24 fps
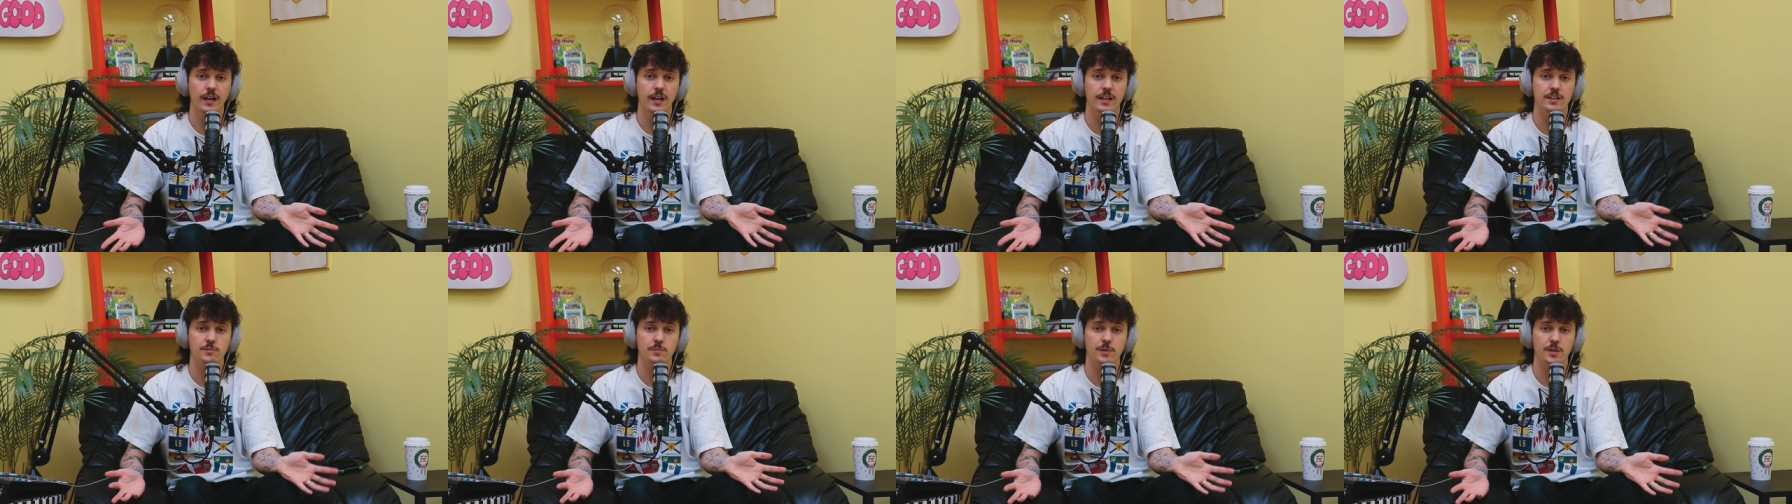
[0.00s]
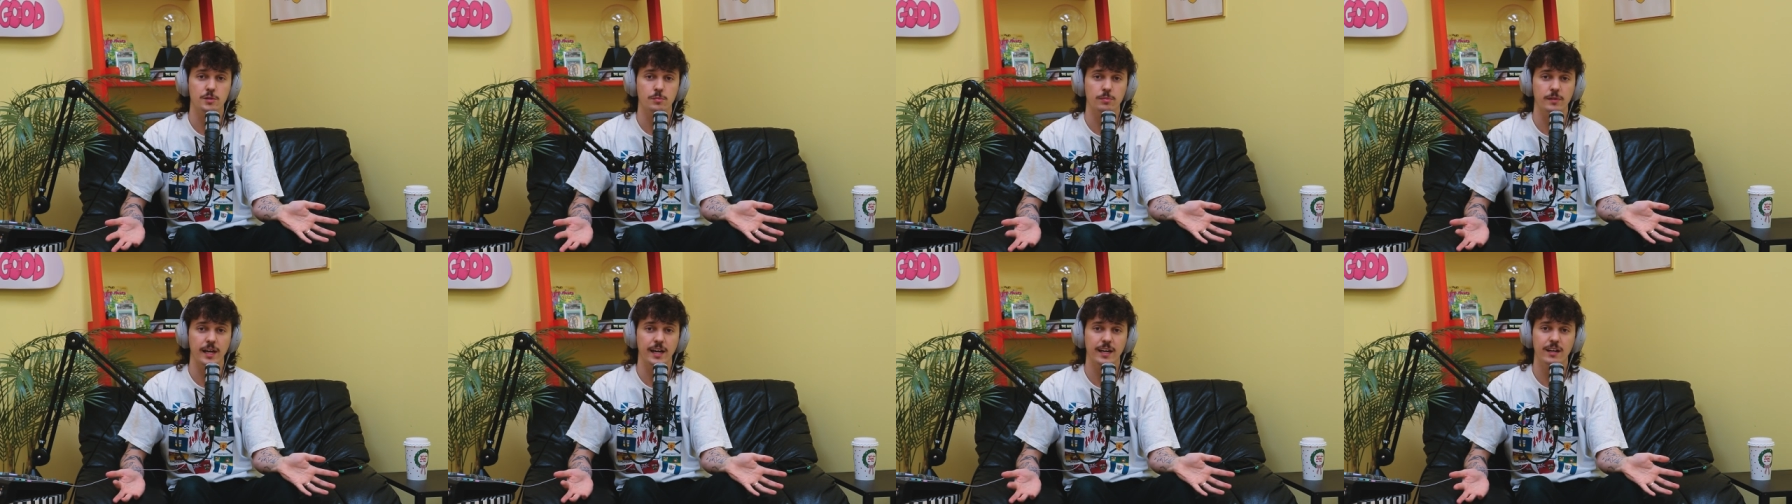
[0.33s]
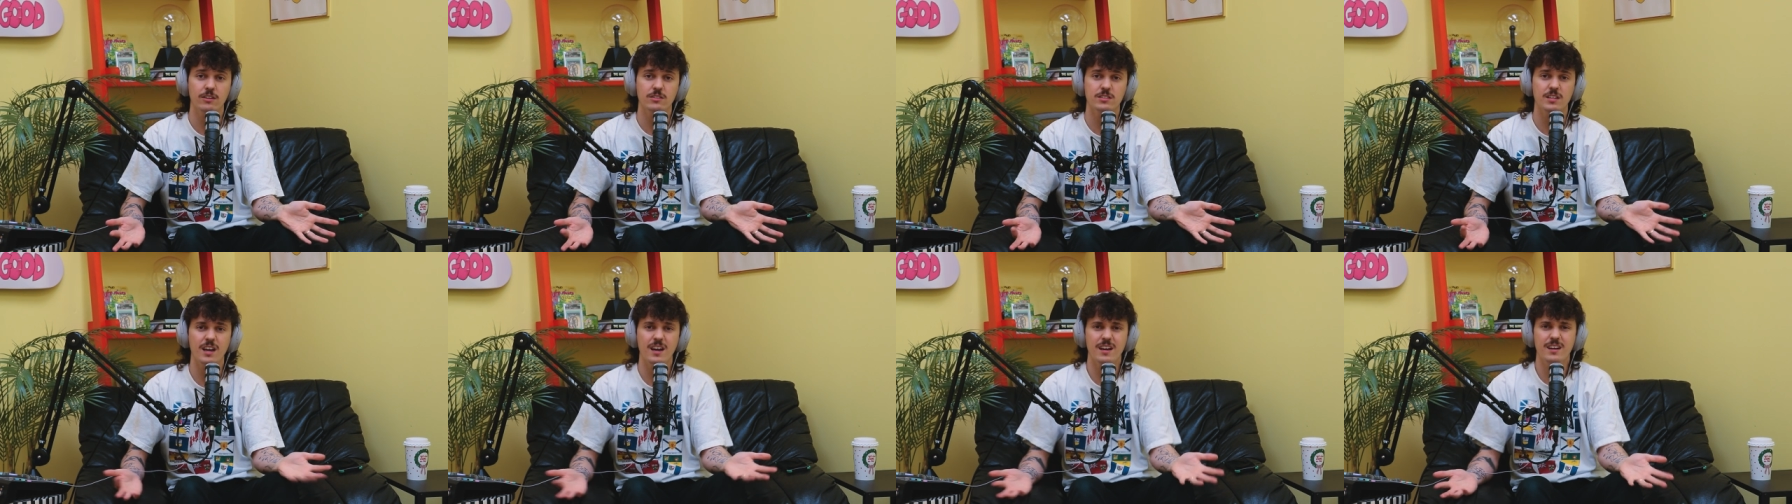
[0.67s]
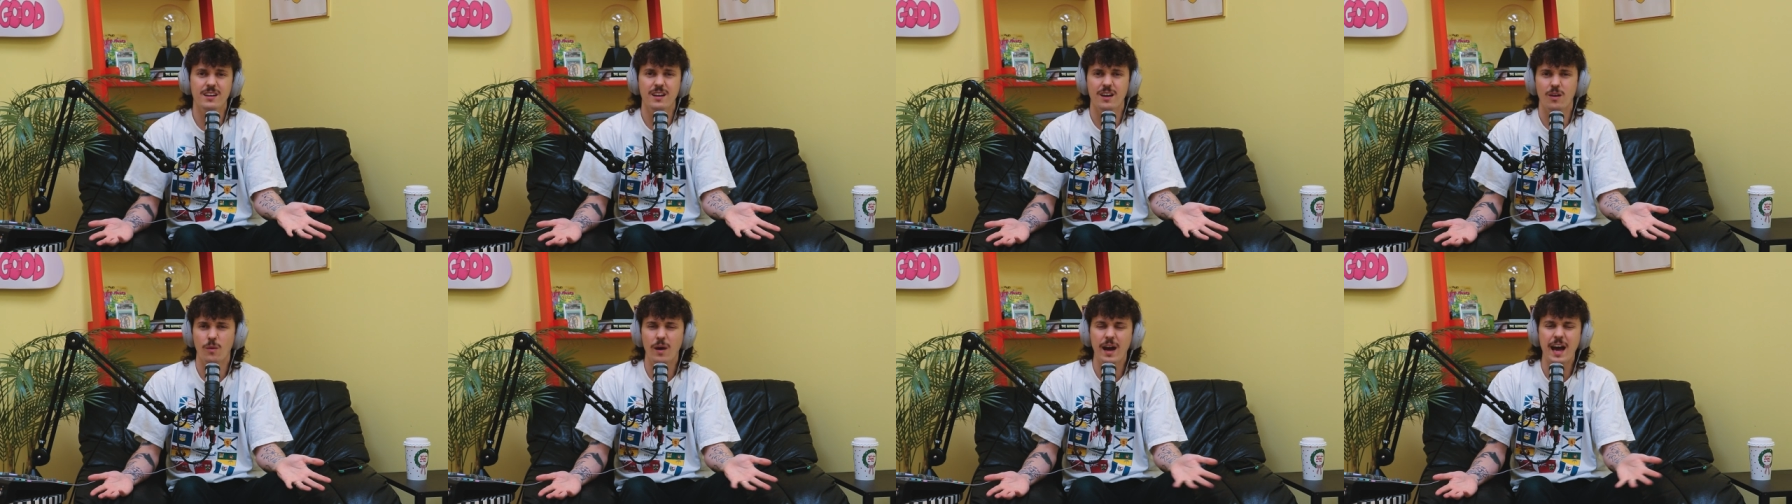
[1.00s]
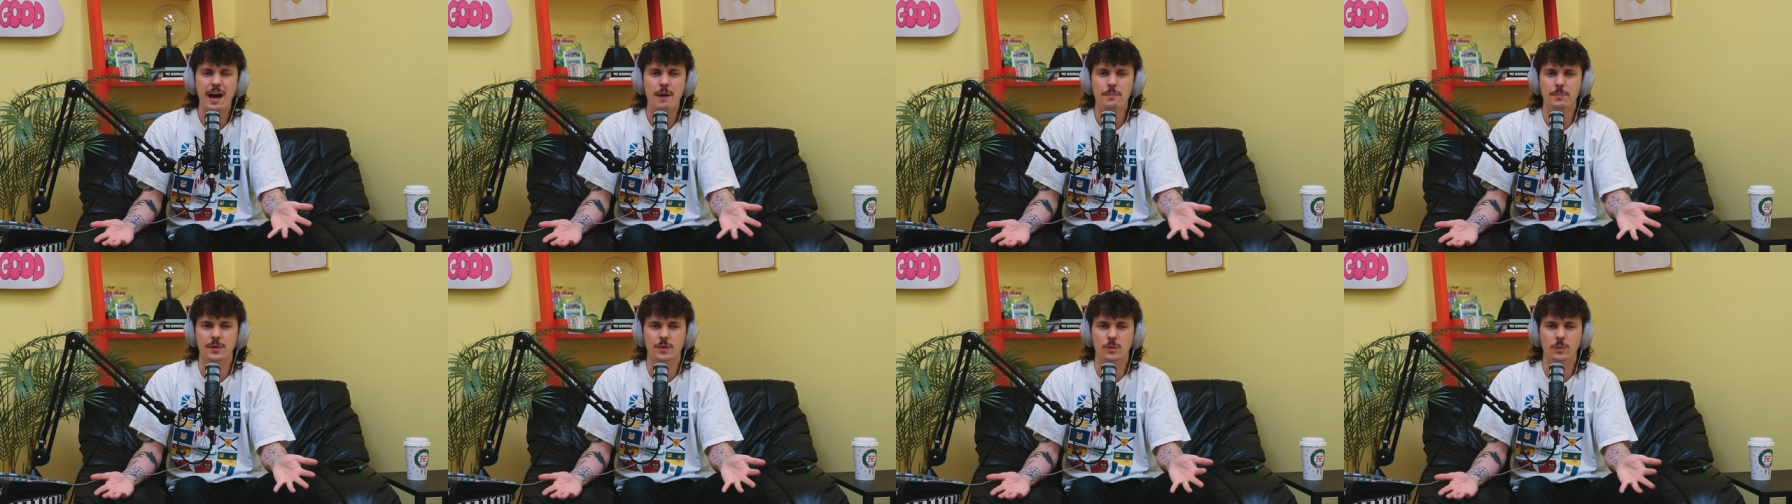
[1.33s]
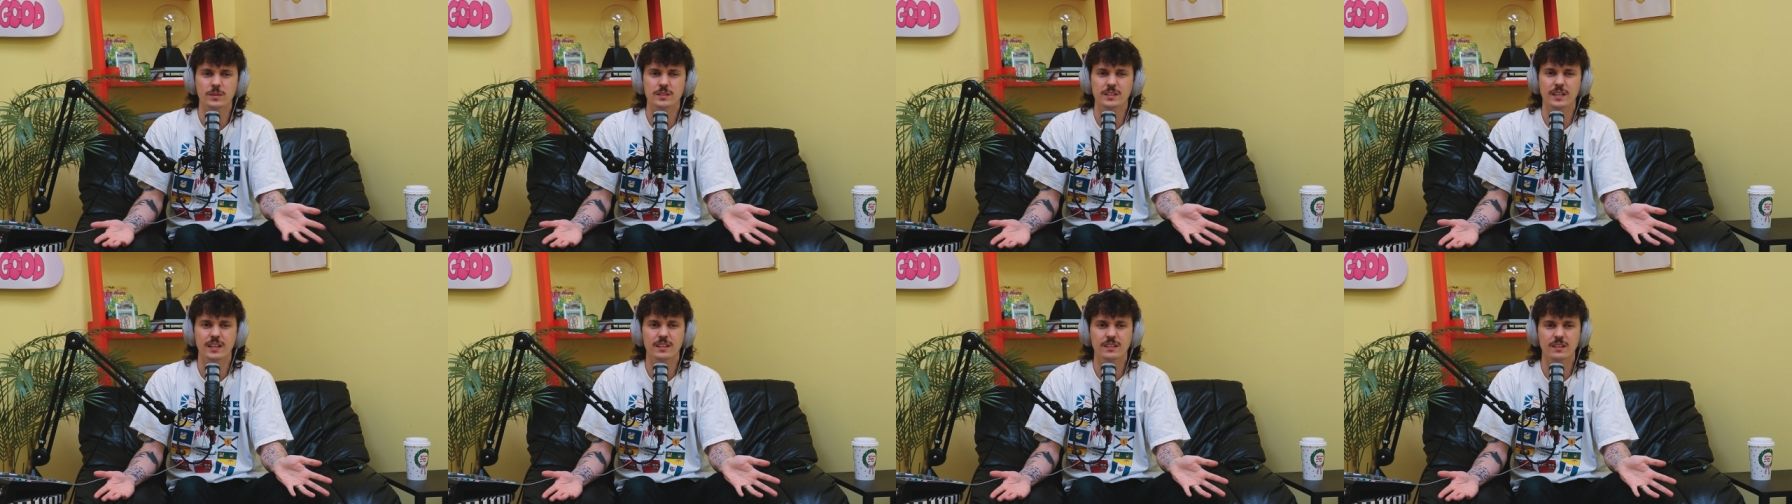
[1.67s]
and it's pitch black outside. What happened?
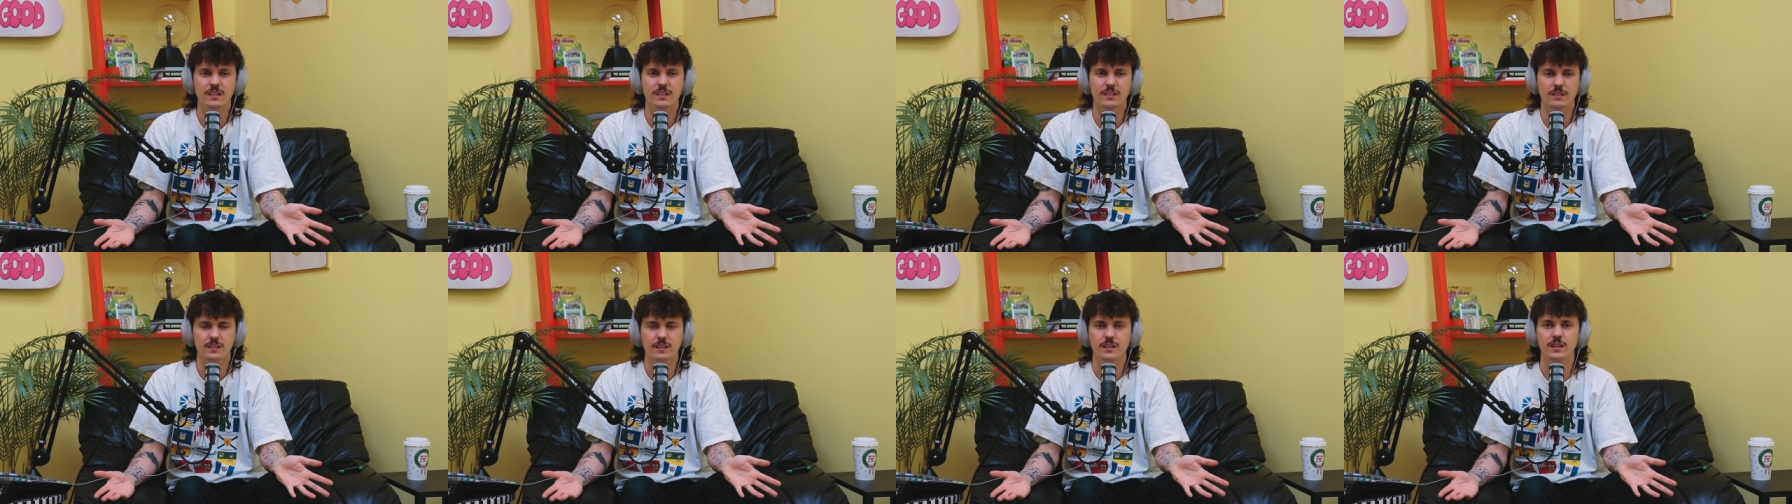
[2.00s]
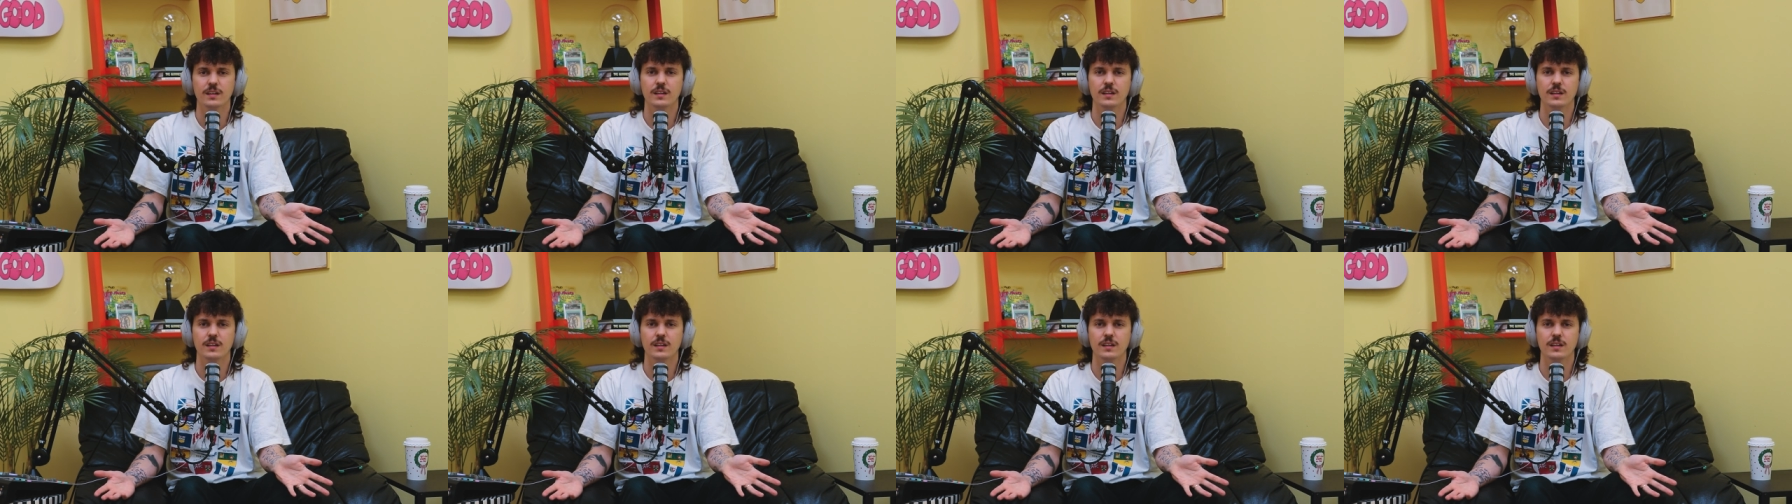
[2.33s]
What did I do?